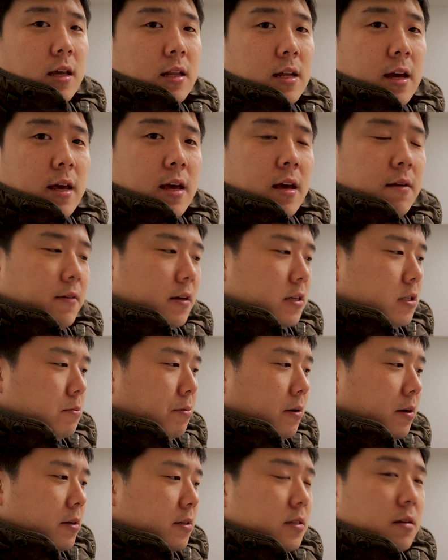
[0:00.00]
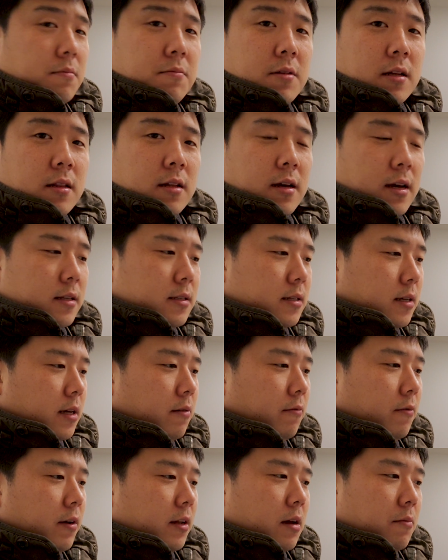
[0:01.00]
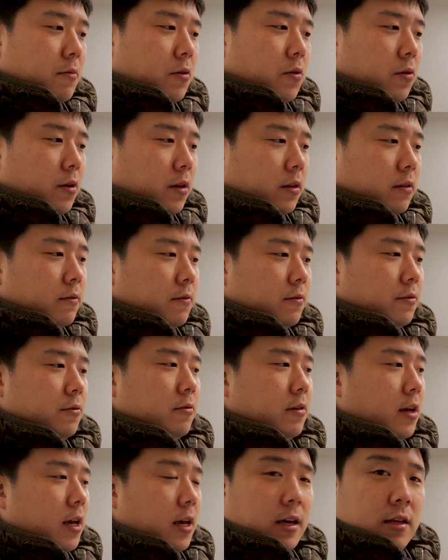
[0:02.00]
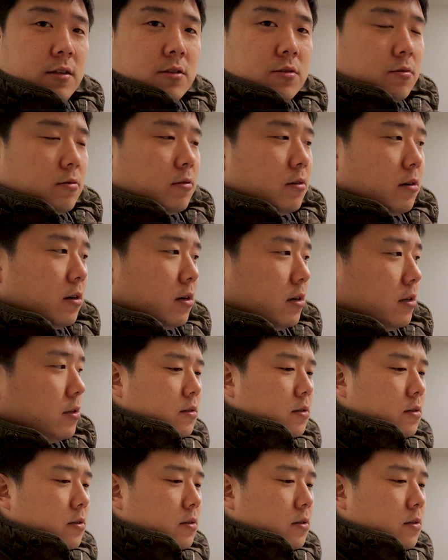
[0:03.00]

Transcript: And I have experienced something like that when I'm going through a door.